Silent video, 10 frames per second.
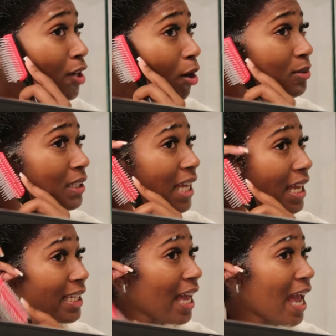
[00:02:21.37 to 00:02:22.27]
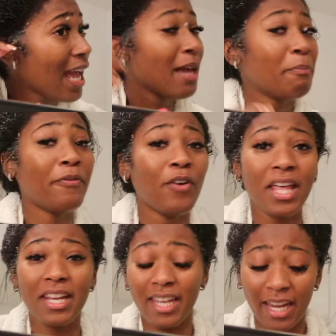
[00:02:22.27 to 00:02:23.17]
Goal to 10K before
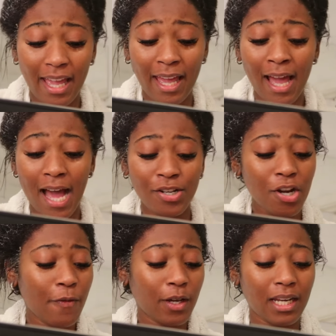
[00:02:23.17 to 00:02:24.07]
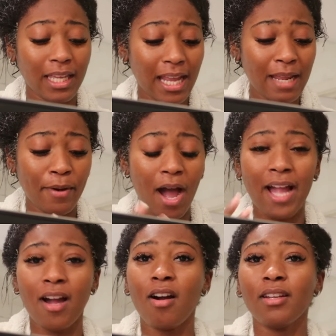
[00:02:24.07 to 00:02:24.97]
the end of the year. I don't know if we're gonna get it, but
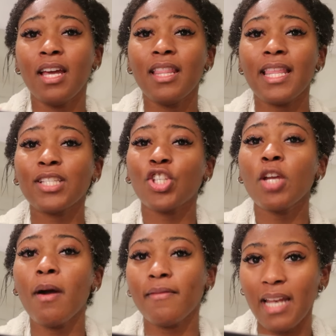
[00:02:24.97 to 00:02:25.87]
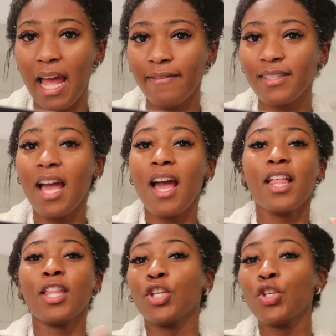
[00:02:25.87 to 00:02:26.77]
I can't, there's 2 months left.
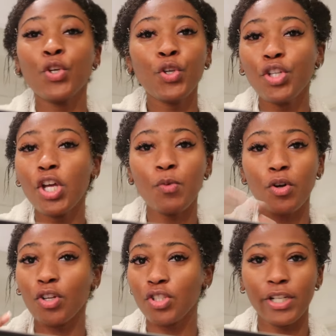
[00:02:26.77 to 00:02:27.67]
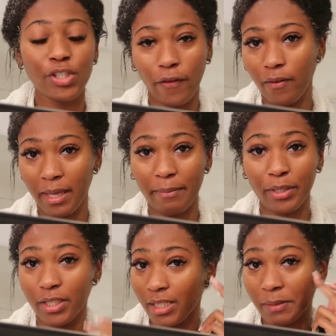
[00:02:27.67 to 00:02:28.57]
Who knows what God's got in store for me,
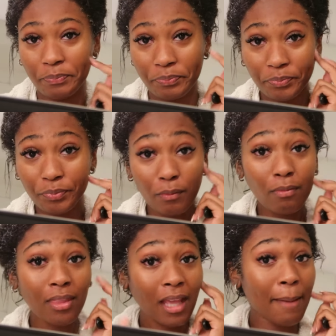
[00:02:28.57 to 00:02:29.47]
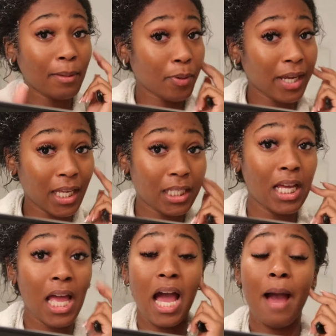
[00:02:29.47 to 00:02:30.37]
because I've been
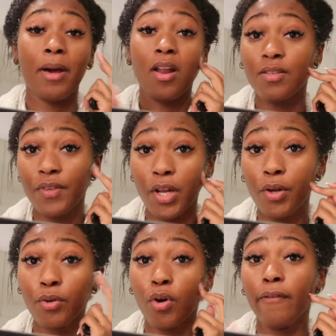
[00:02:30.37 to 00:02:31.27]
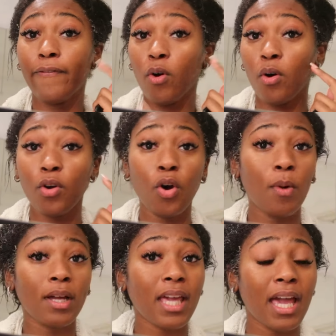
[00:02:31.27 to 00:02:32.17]
praying, and my last video got
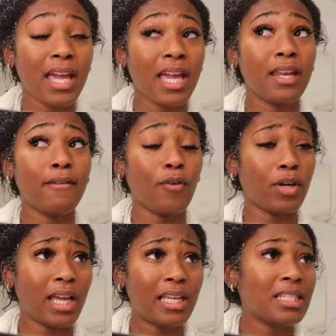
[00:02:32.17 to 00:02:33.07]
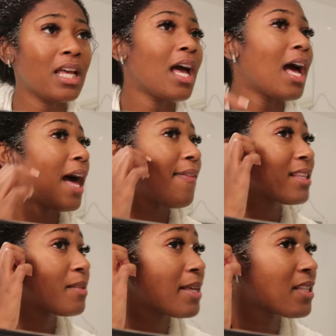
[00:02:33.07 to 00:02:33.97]
1K in 4 days, and
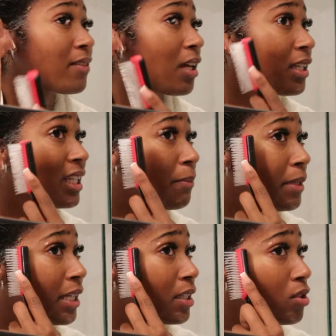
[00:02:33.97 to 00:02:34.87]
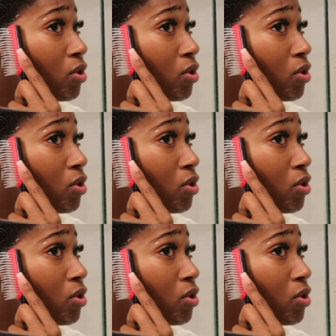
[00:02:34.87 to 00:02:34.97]
that's the best I've done in a minute.